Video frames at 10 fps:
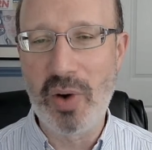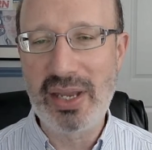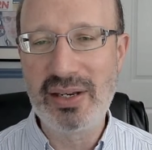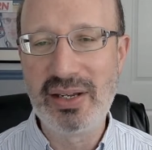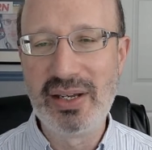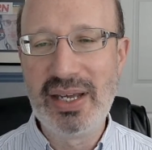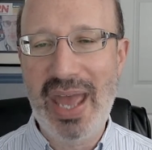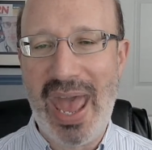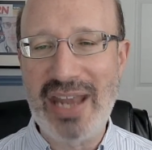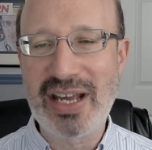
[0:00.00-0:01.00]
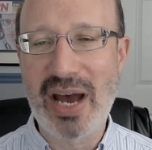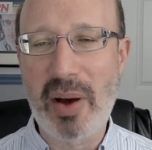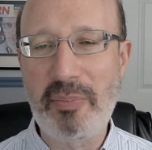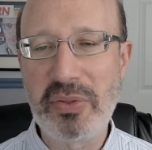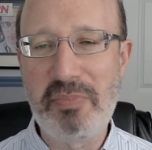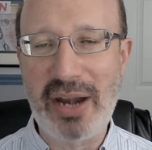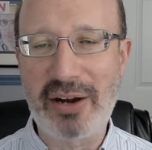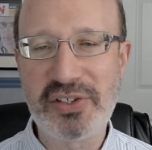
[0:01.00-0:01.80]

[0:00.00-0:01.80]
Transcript: in and come up with better